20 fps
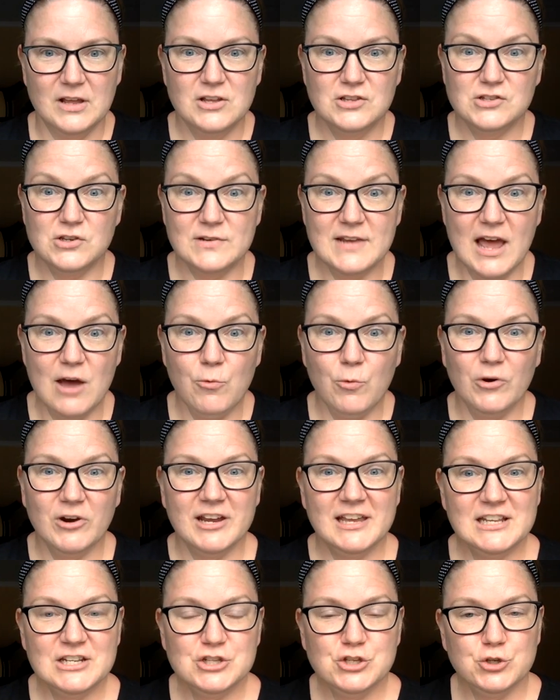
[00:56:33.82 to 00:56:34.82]
so now we're
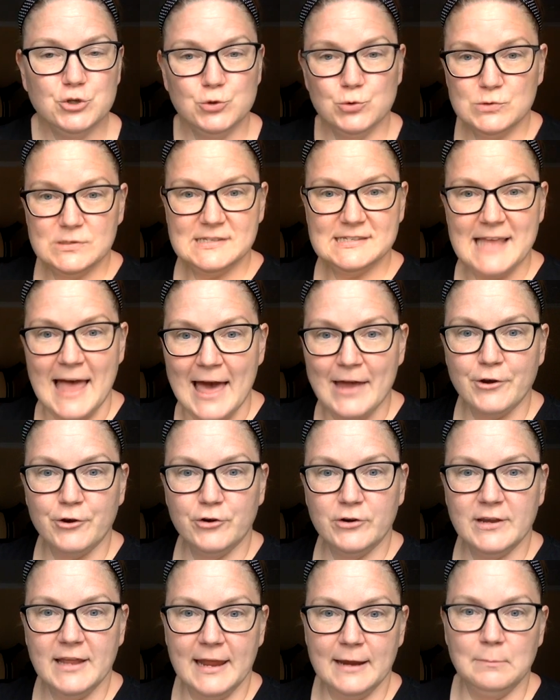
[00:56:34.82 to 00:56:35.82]
into
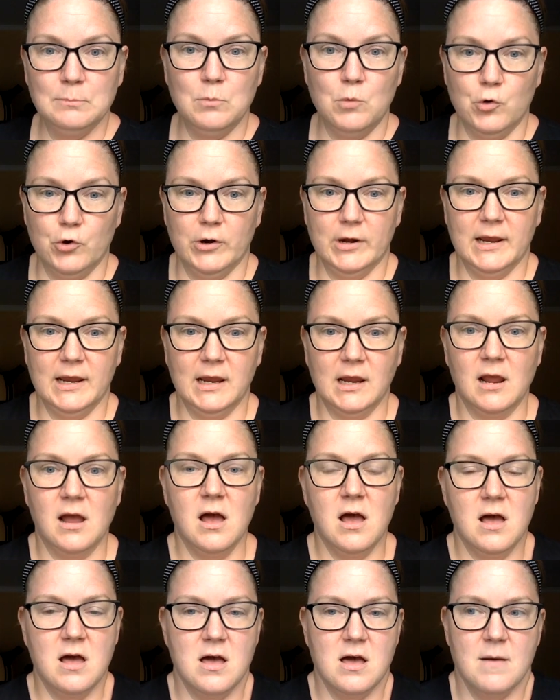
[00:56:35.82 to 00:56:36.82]
Saturday morning.
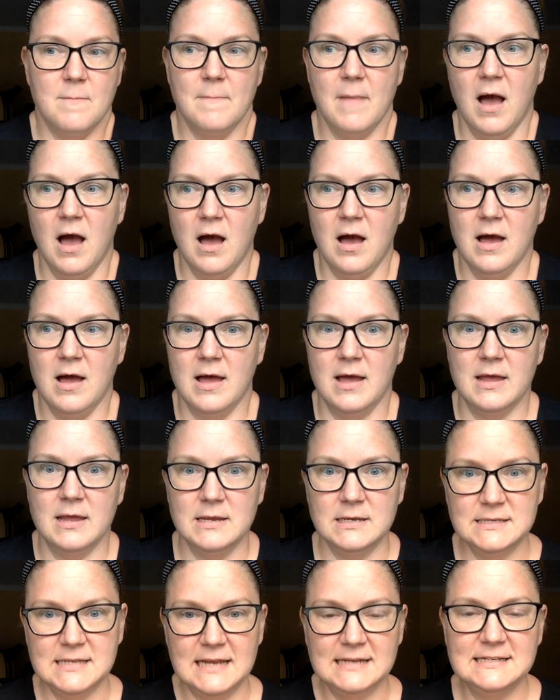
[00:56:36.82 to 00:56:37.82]
Um,
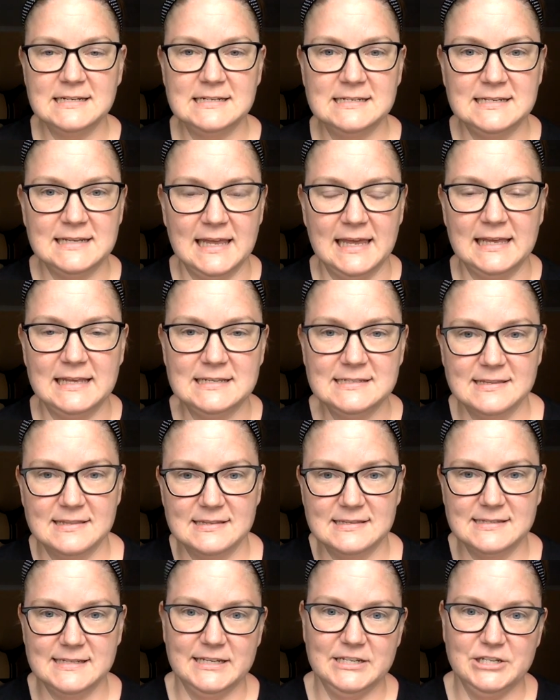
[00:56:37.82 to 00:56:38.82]
I tended to get into
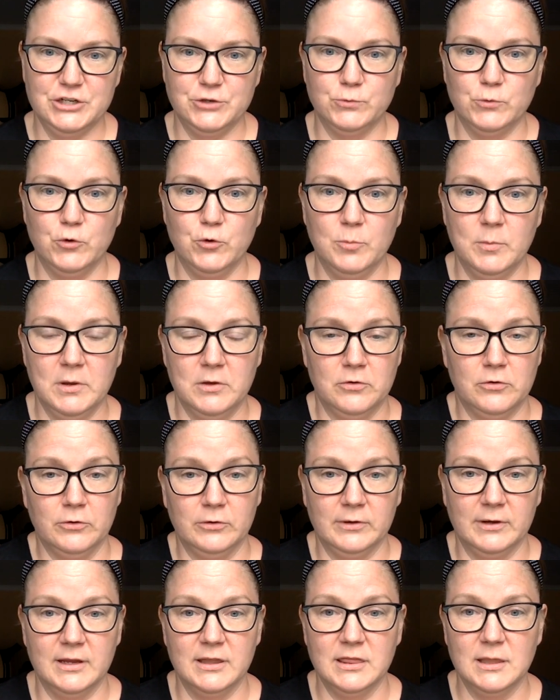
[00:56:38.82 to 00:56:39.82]
the stitchy room uh,
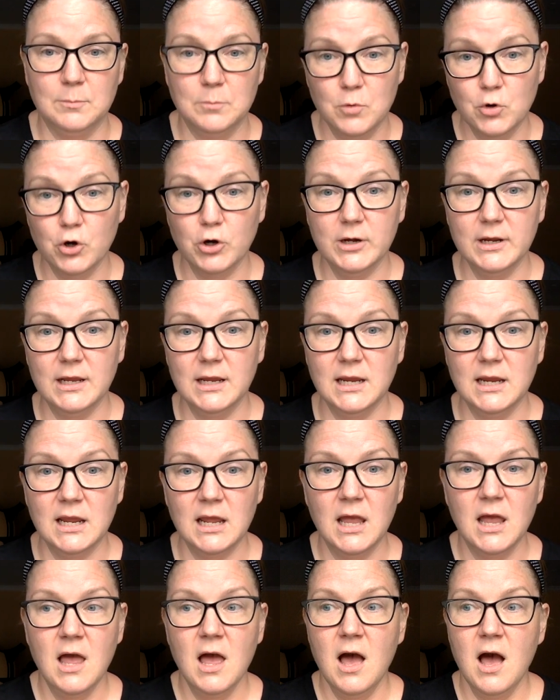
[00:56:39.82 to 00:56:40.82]
early in the
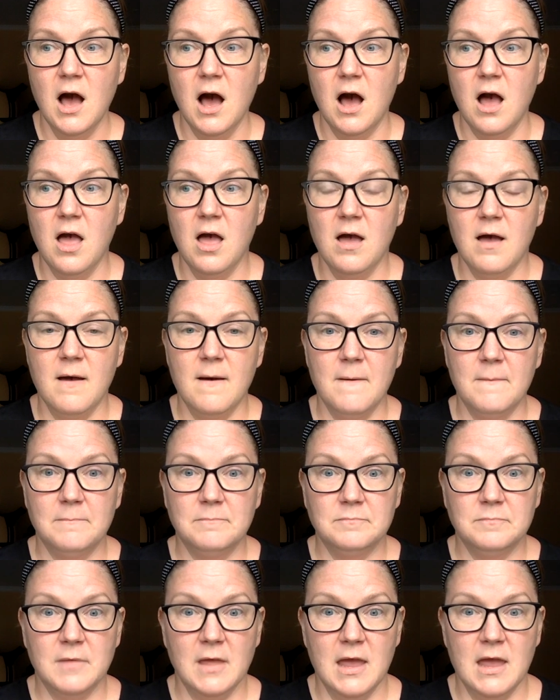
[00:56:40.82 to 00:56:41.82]
morning.
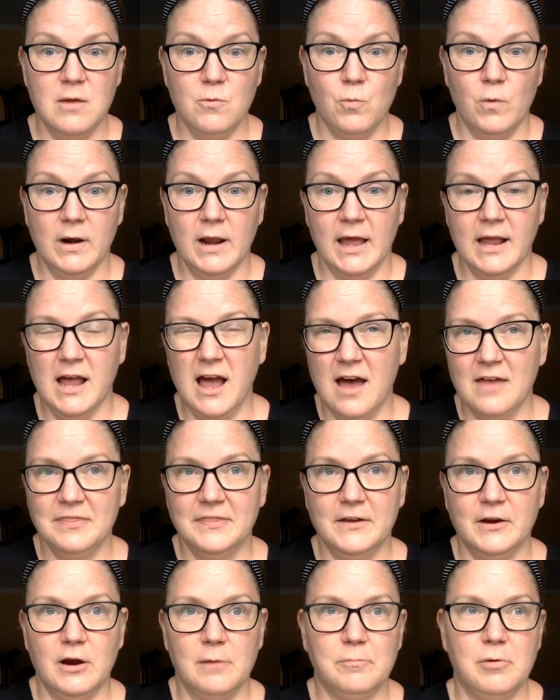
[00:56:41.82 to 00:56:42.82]
Um, and when I got
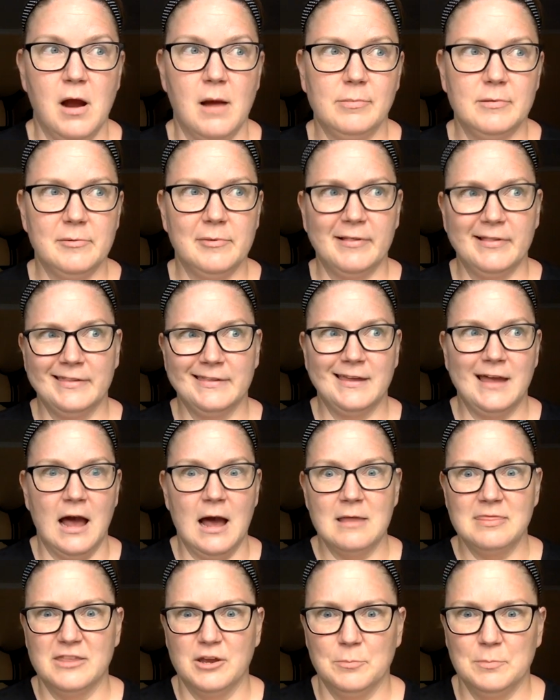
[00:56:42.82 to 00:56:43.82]
there, I probably
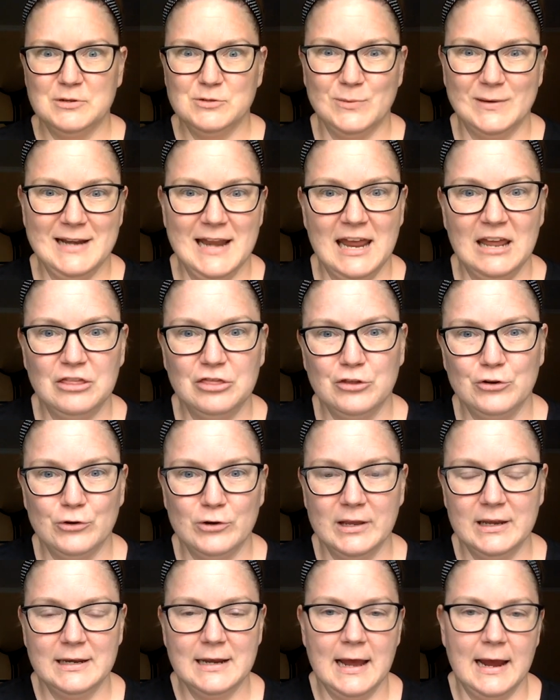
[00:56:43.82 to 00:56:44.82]
got there between
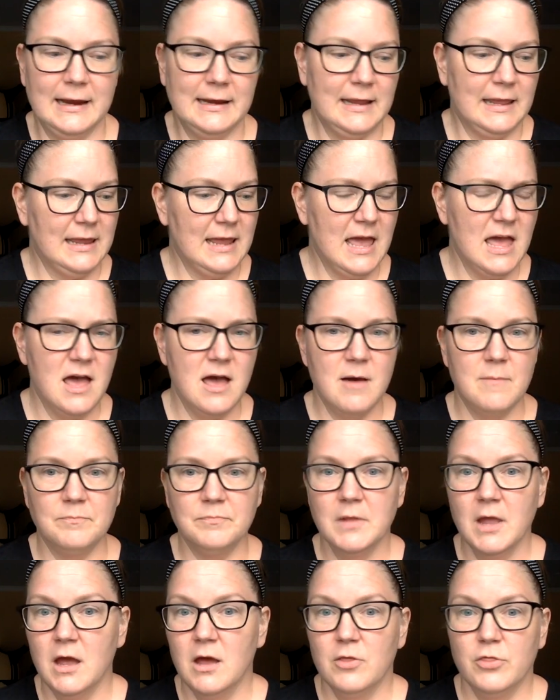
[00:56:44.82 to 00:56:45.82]
8.30 and 9
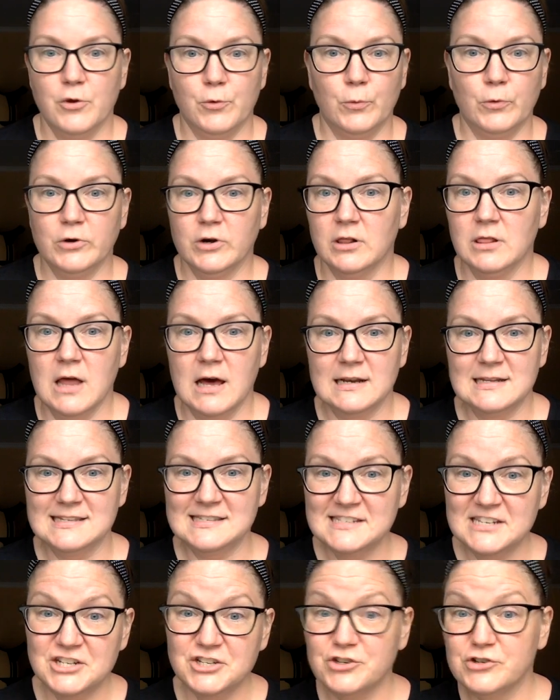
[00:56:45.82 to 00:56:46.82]
a.m. There weren't a lot of
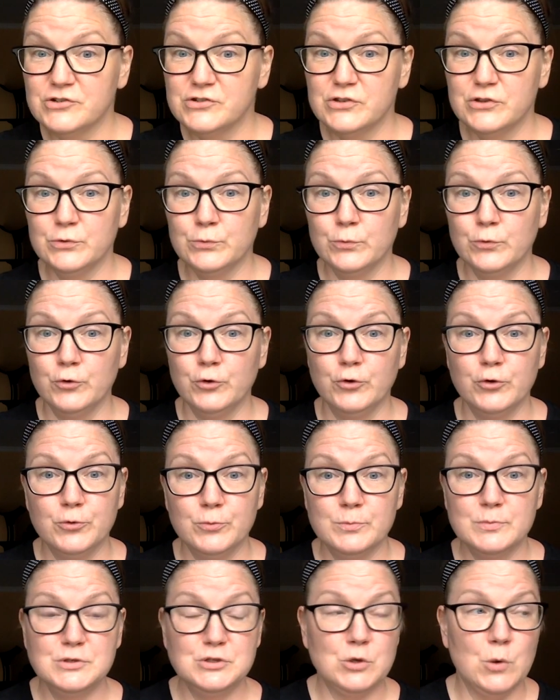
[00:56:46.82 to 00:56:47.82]
stitchers in the
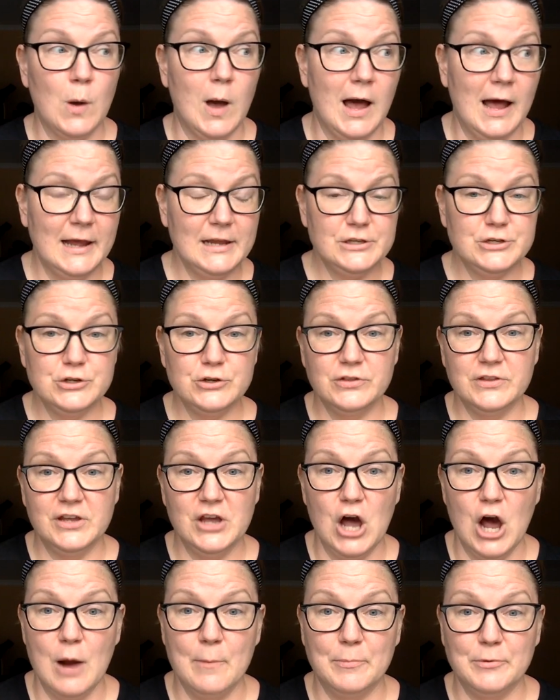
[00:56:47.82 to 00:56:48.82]
room, so I took
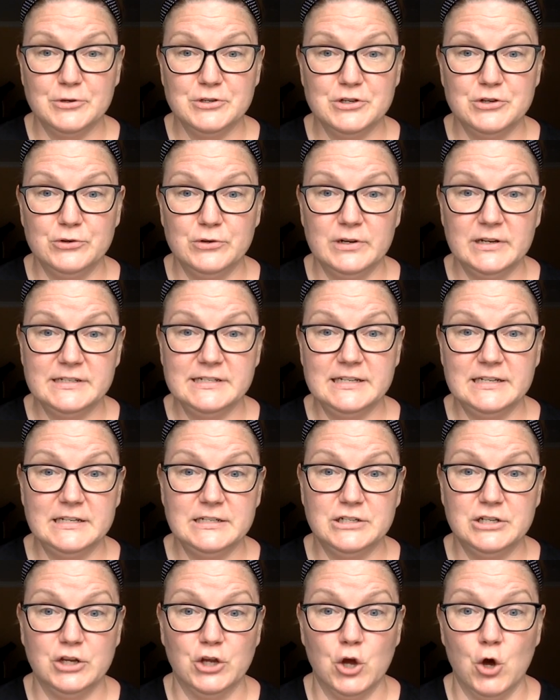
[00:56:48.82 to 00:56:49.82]
the opportunity
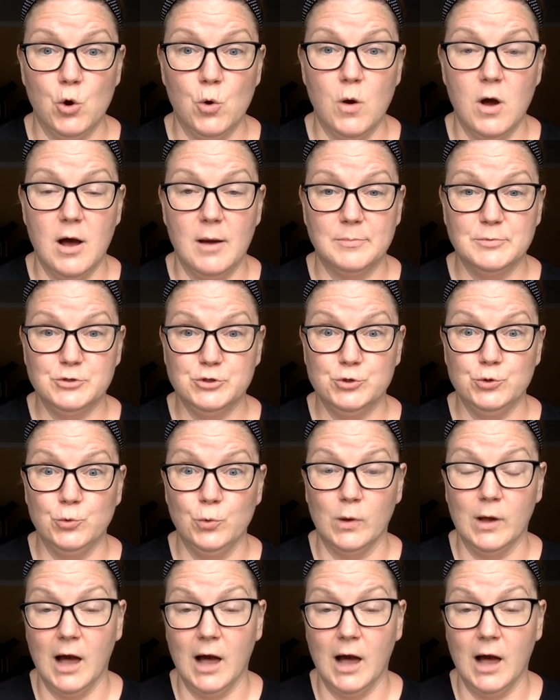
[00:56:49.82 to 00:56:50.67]
to go up to